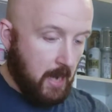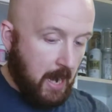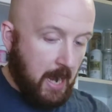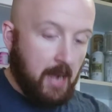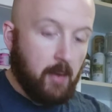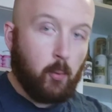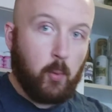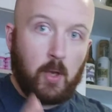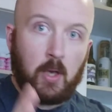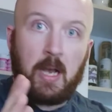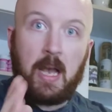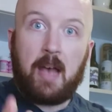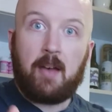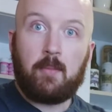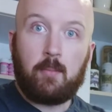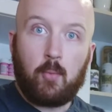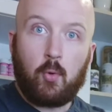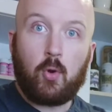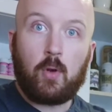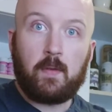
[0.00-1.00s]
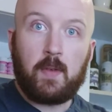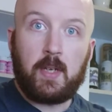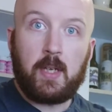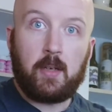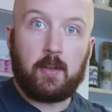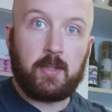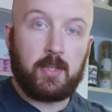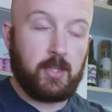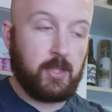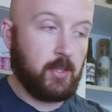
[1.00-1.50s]
I will have more
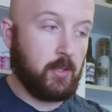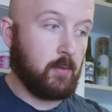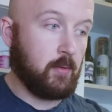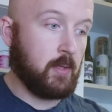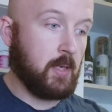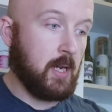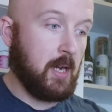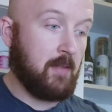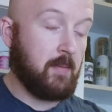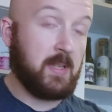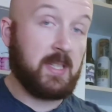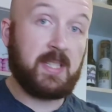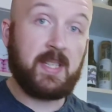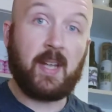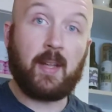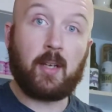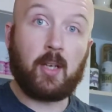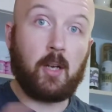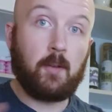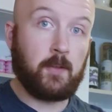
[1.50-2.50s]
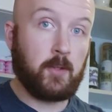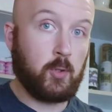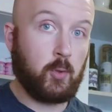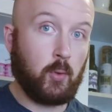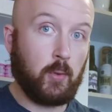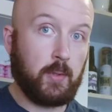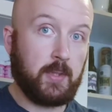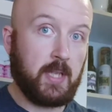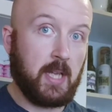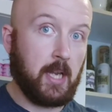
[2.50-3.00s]
videos soon. I've been selling off
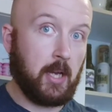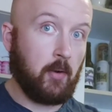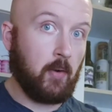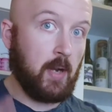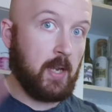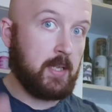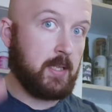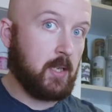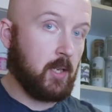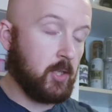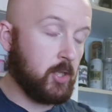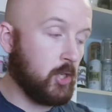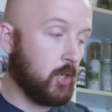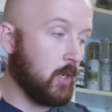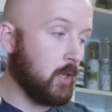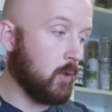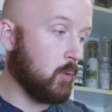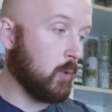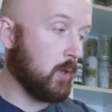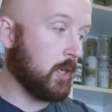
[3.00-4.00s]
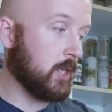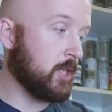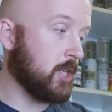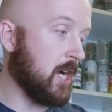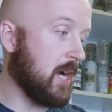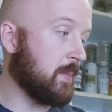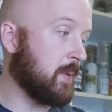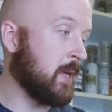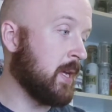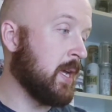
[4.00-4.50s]
tools like crazy. I'll show you the
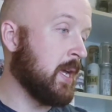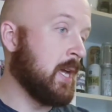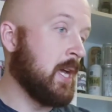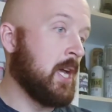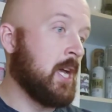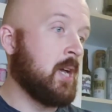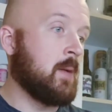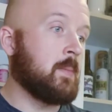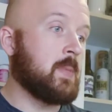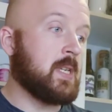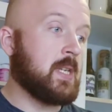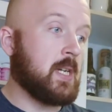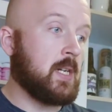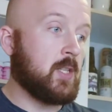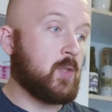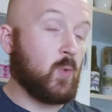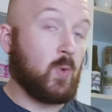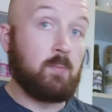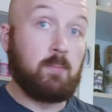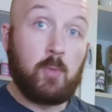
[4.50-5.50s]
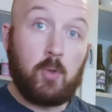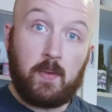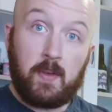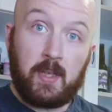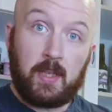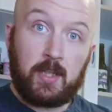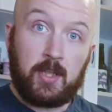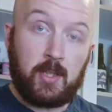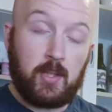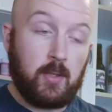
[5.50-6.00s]
workshop because we're
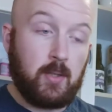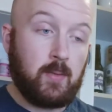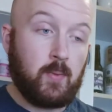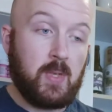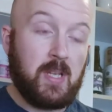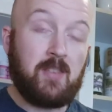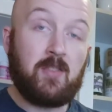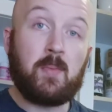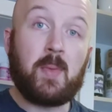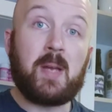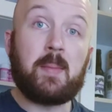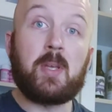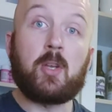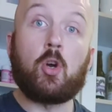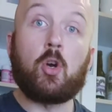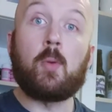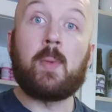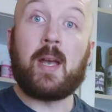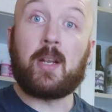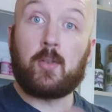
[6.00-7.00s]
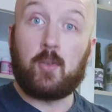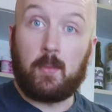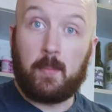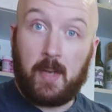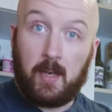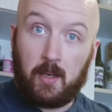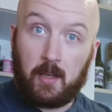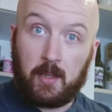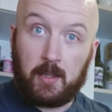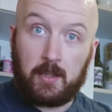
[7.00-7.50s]
moving soon. We even might be going back to
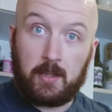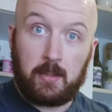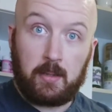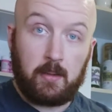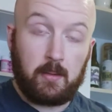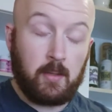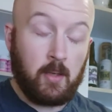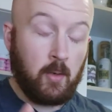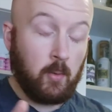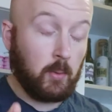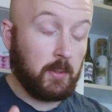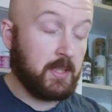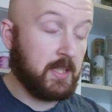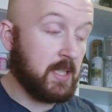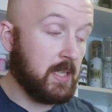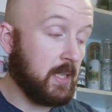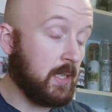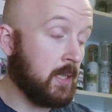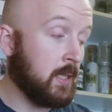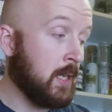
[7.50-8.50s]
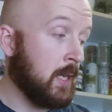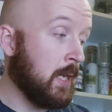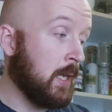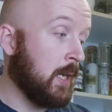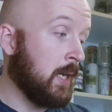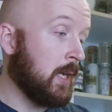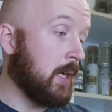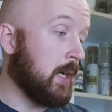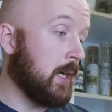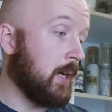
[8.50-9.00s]
America soon. We'll see.
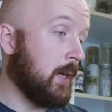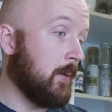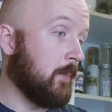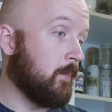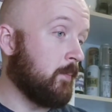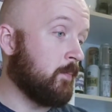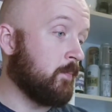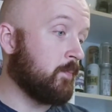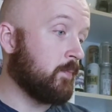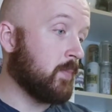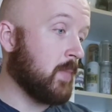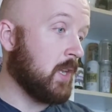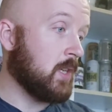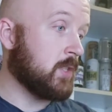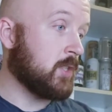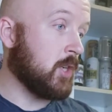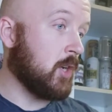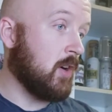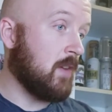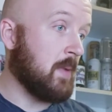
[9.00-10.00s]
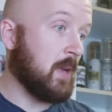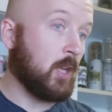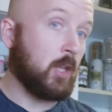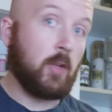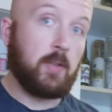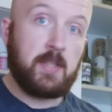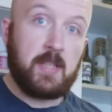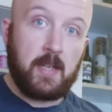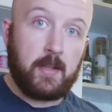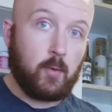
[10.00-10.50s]
So I've been
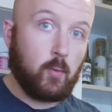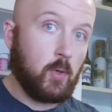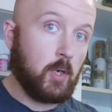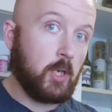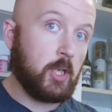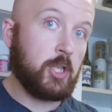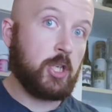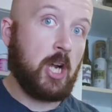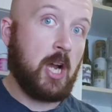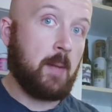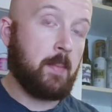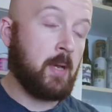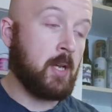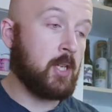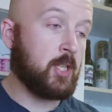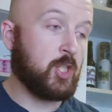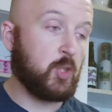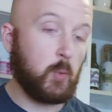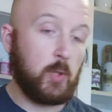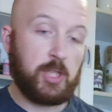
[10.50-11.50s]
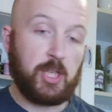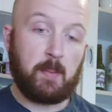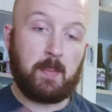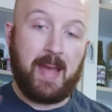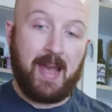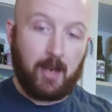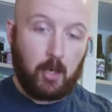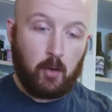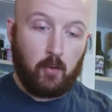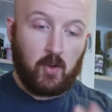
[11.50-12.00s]
closing down the workshop, switching
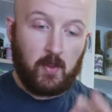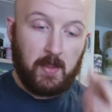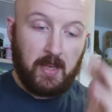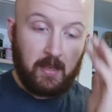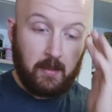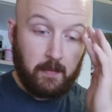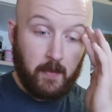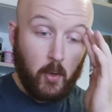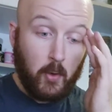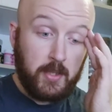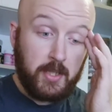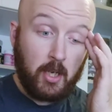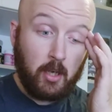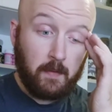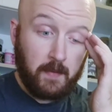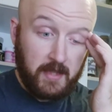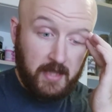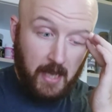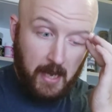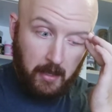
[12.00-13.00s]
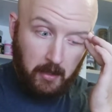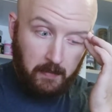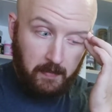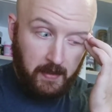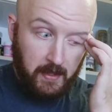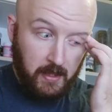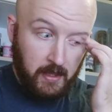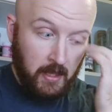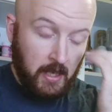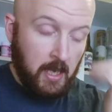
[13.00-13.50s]
back over to focusing on
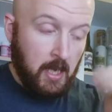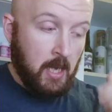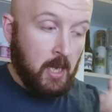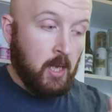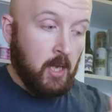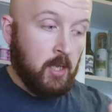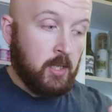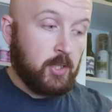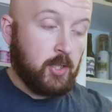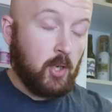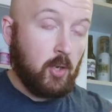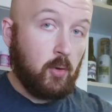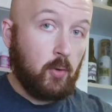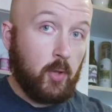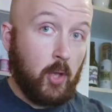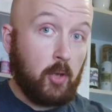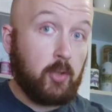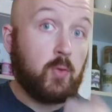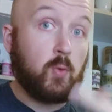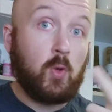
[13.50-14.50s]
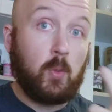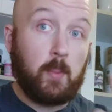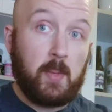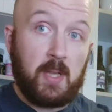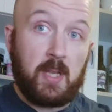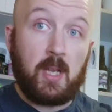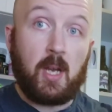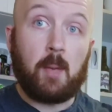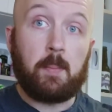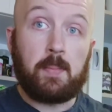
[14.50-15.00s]
photography. So those will
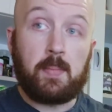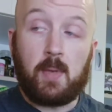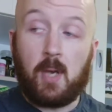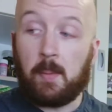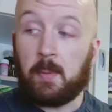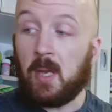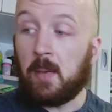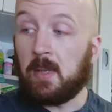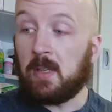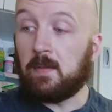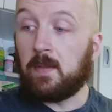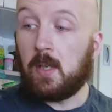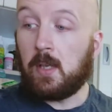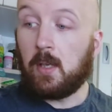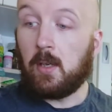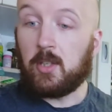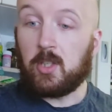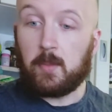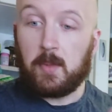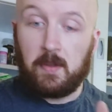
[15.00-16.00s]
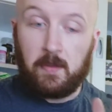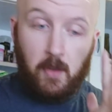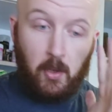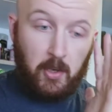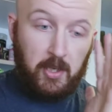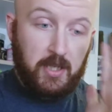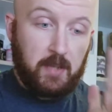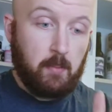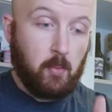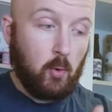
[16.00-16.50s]
be the upcoming videos. I'll be
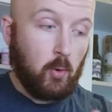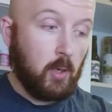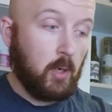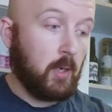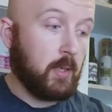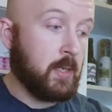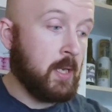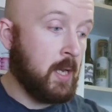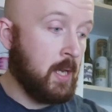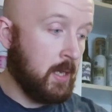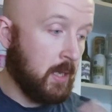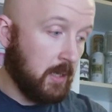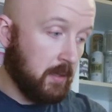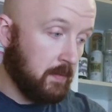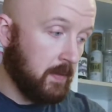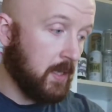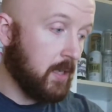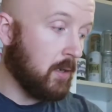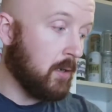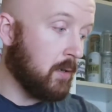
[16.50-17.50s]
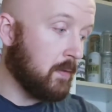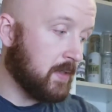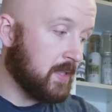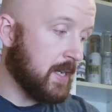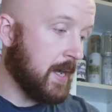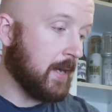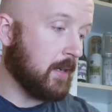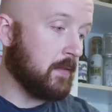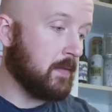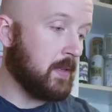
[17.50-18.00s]
focused more on like video and
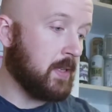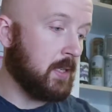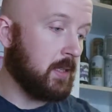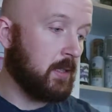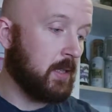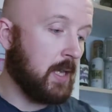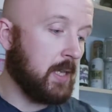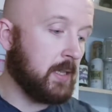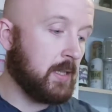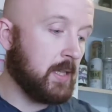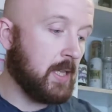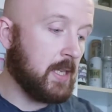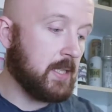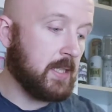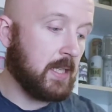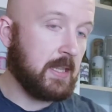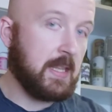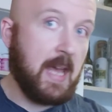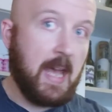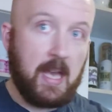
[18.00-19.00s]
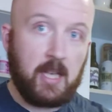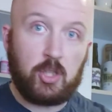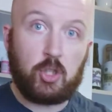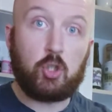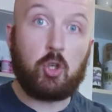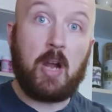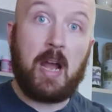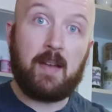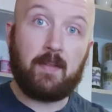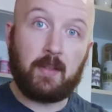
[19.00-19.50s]
photography and things like that, and
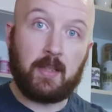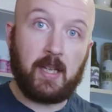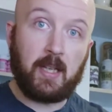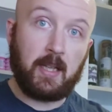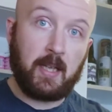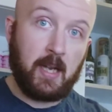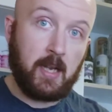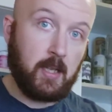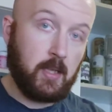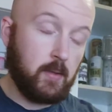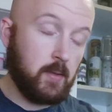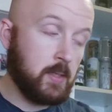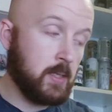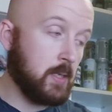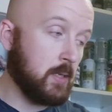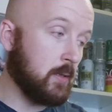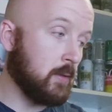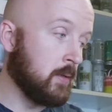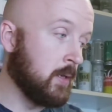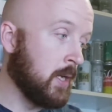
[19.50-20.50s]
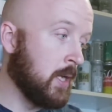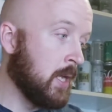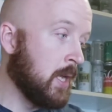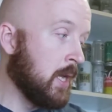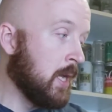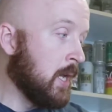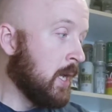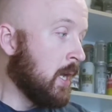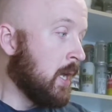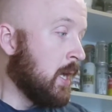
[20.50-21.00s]
traveling like I used to.
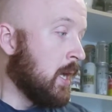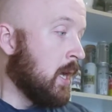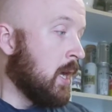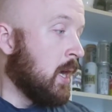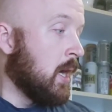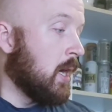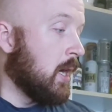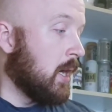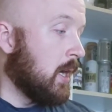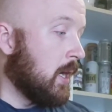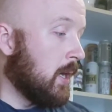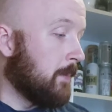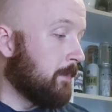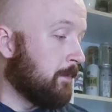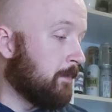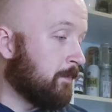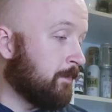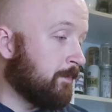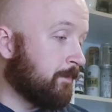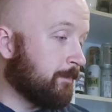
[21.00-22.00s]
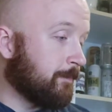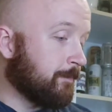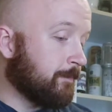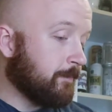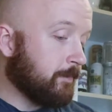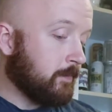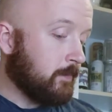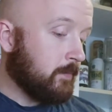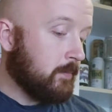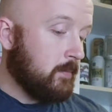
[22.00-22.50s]

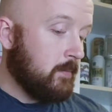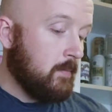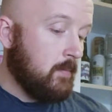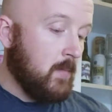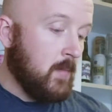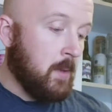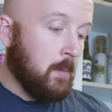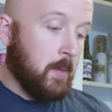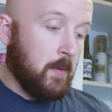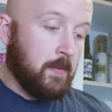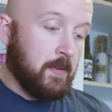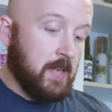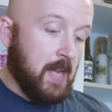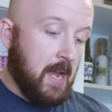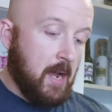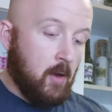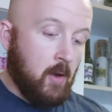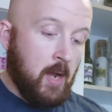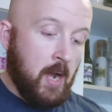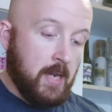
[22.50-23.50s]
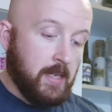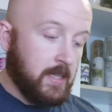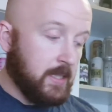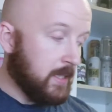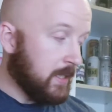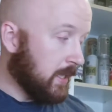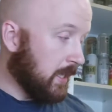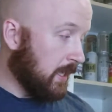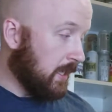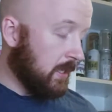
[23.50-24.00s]
But for now, I need
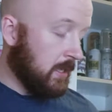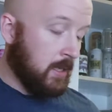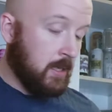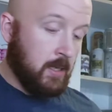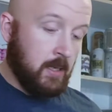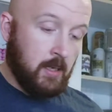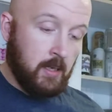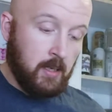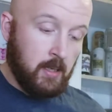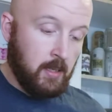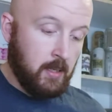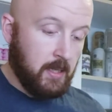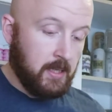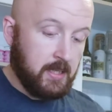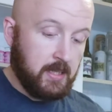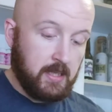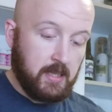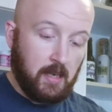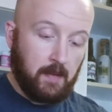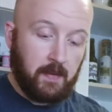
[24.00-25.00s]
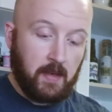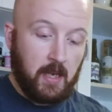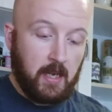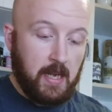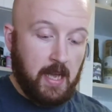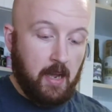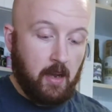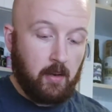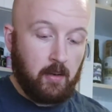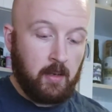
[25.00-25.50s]
to get this stuff
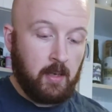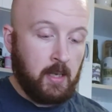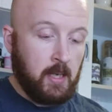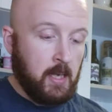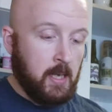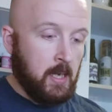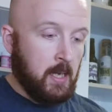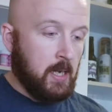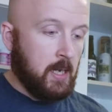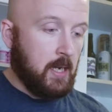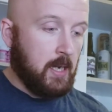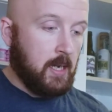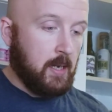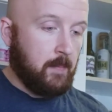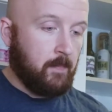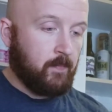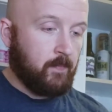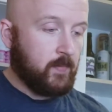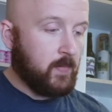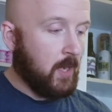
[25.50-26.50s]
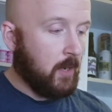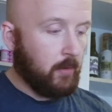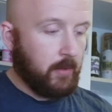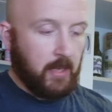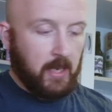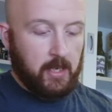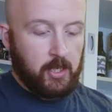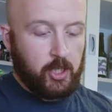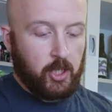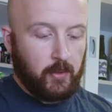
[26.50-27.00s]
cut out. I don't
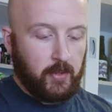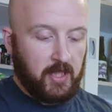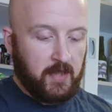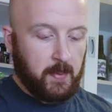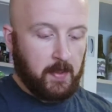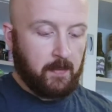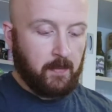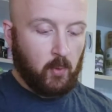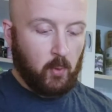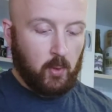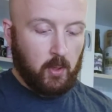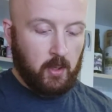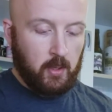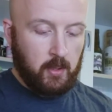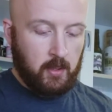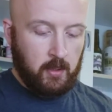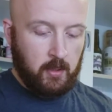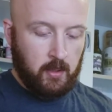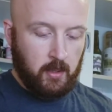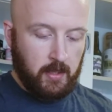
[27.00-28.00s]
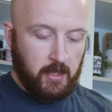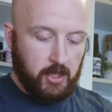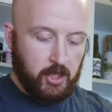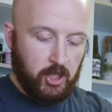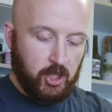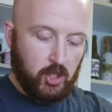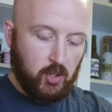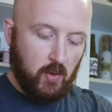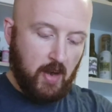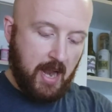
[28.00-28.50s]
think I showed this before on this
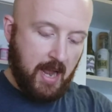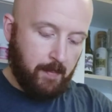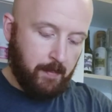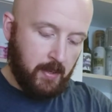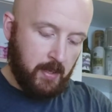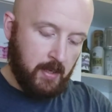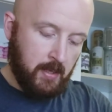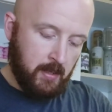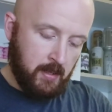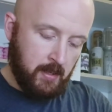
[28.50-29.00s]
strap.